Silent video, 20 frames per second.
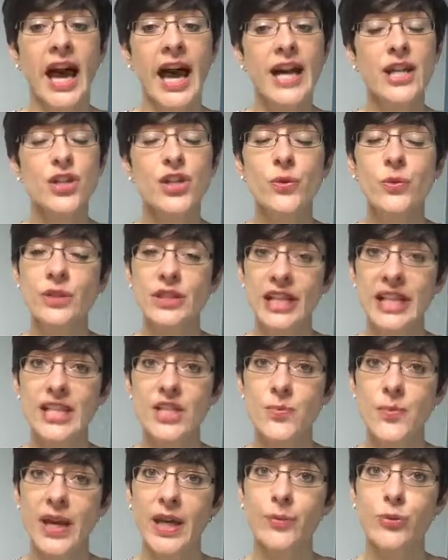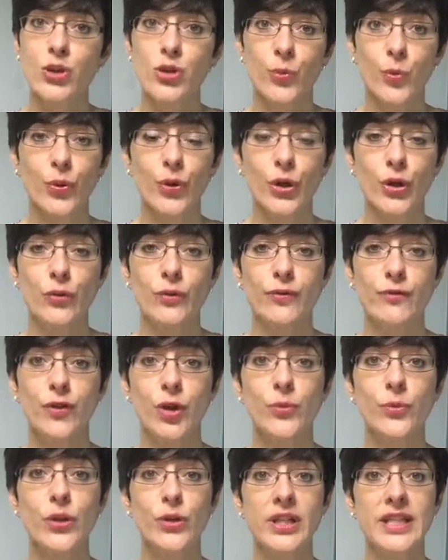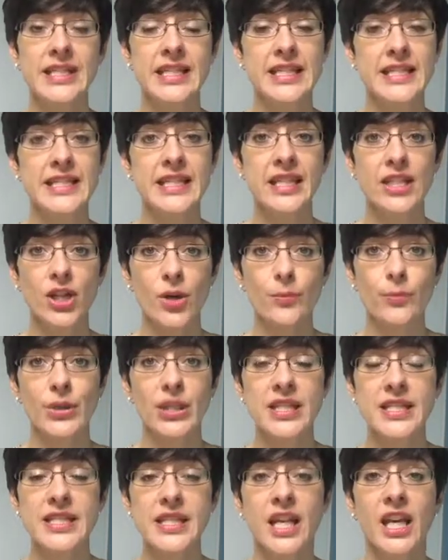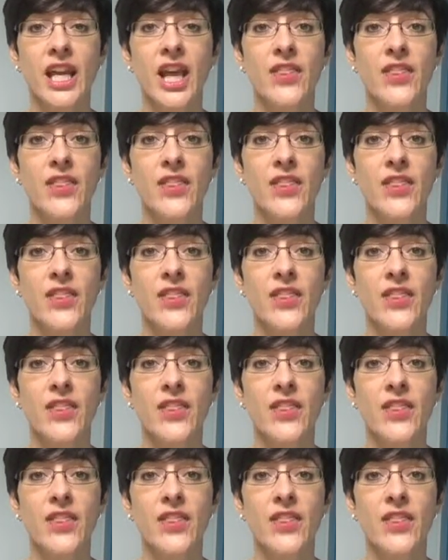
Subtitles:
and you will need to be able to prove from your existing numbers